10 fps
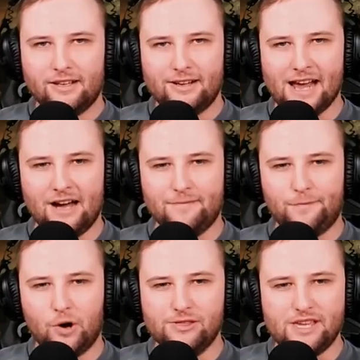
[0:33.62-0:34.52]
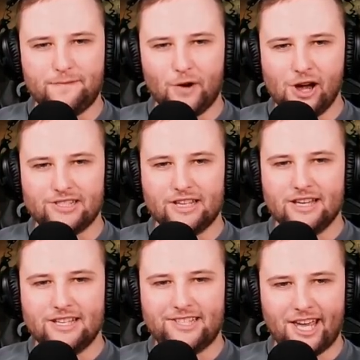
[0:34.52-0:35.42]
Now, for the first
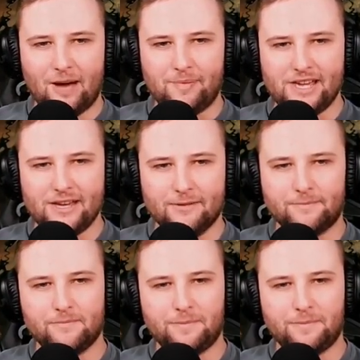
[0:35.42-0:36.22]
setup here,